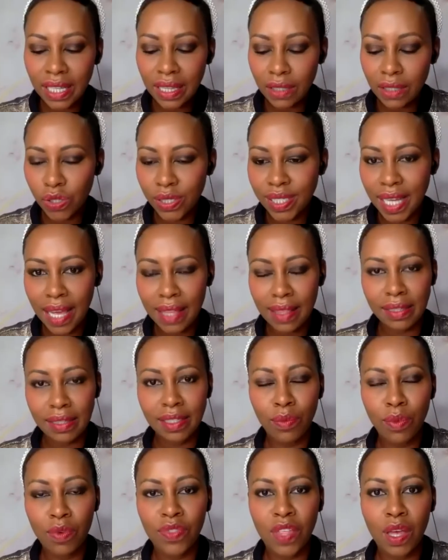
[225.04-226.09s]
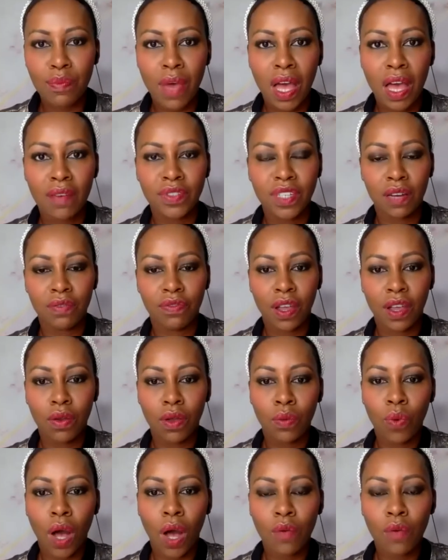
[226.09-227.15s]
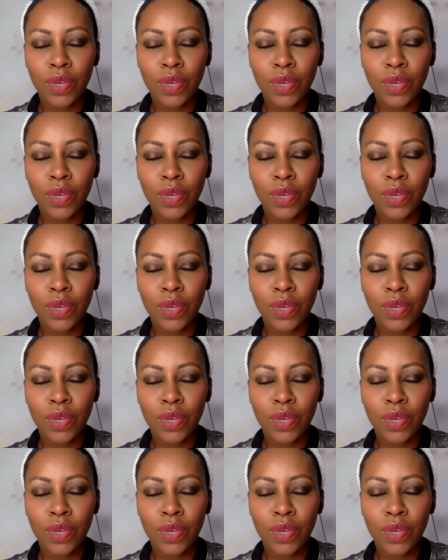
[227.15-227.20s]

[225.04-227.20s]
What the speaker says: that you say that some of them have done very well,